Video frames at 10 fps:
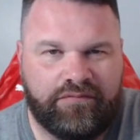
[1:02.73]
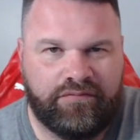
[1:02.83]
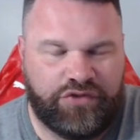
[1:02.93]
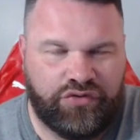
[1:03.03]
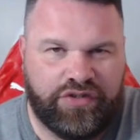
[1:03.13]

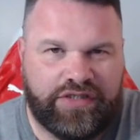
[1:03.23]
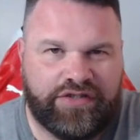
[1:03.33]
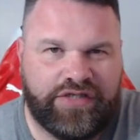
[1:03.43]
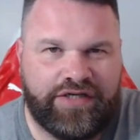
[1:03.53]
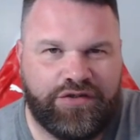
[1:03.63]
shook his
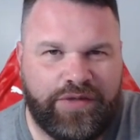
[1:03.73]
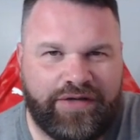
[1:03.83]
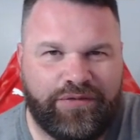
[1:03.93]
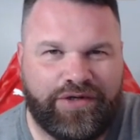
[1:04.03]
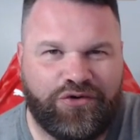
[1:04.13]
hand straight away
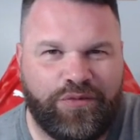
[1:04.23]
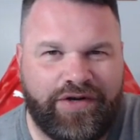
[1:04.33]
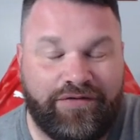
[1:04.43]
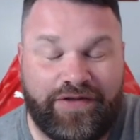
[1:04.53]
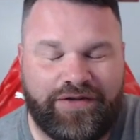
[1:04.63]
when I come
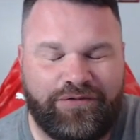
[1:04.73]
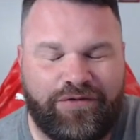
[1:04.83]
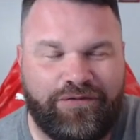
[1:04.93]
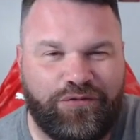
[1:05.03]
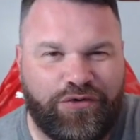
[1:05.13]
in. I think
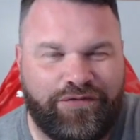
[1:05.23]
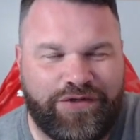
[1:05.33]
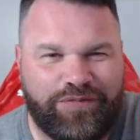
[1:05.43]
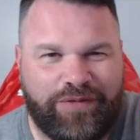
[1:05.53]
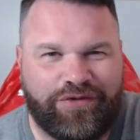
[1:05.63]
one of the
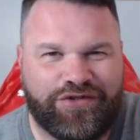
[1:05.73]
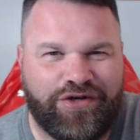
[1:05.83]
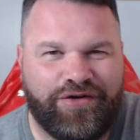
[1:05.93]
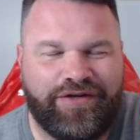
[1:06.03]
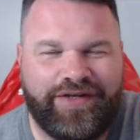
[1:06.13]
first people I
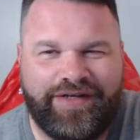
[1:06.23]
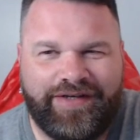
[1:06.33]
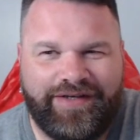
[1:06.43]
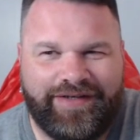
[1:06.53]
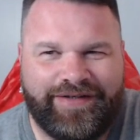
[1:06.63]
saw.
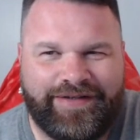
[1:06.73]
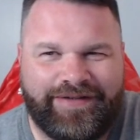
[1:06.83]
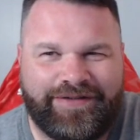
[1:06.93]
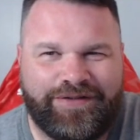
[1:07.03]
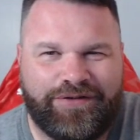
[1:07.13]

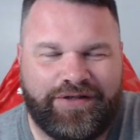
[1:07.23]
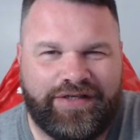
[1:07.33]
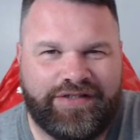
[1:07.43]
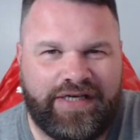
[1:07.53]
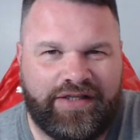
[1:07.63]
So great
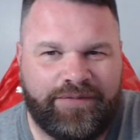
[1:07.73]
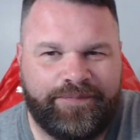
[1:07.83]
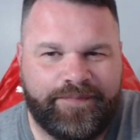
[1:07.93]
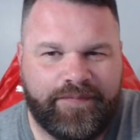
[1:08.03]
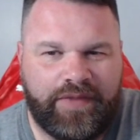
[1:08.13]
to see Alan,
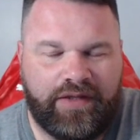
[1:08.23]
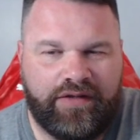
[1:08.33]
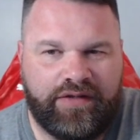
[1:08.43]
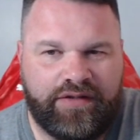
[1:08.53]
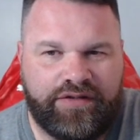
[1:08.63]

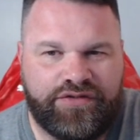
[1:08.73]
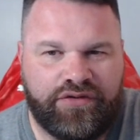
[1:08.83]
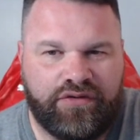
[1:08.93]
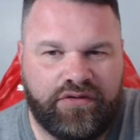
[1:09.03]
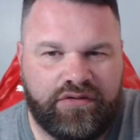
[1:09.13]

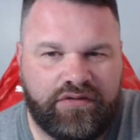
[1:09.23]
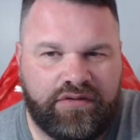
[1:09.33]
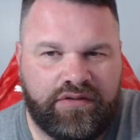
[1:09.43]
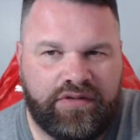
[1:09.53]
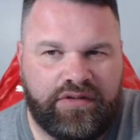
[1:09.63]
Joe,
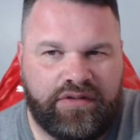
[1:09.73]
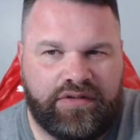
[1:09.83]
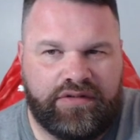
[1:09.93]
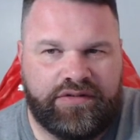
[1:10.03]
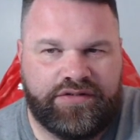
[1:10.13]

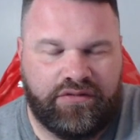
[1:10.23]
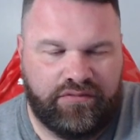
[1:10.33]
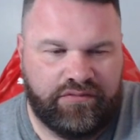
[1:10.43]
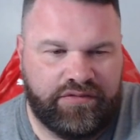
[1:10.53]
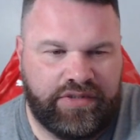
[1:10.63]

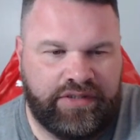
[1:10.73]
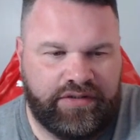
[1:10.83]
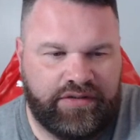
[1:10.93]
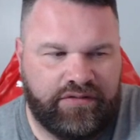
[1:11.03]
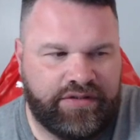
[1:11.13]
son,
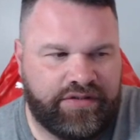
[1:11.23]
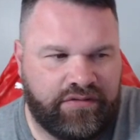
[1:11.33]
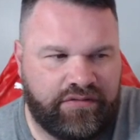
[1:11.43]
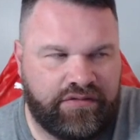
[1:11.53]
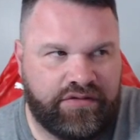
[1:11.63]
you know, his
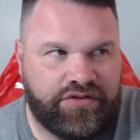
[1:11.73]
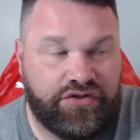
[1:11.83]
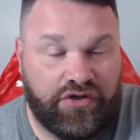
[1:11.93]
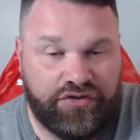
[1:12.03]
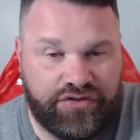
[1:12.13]
sons,
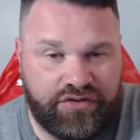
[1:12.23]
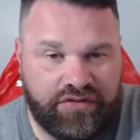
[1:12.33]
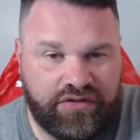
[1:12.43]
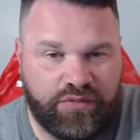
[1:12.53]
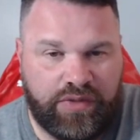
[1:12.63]
Josh
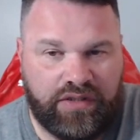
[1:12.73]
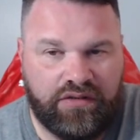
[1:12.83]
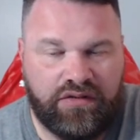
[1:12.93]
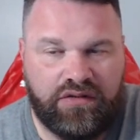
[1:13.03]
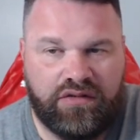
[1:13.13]
as
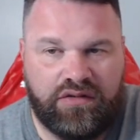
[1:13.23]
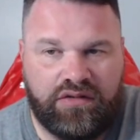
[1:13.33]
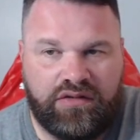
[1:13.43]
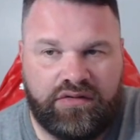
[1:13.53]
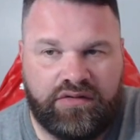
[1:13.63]
well.
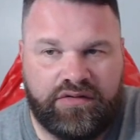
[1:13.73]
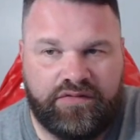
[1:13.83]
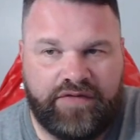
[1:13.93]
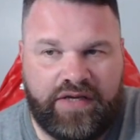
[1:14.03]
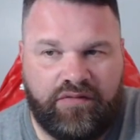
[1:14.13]

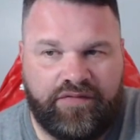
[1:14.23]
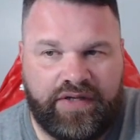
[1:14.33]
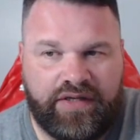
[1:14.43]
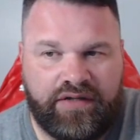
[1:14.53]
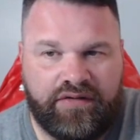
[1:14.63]
They were
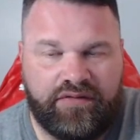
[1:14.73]
there,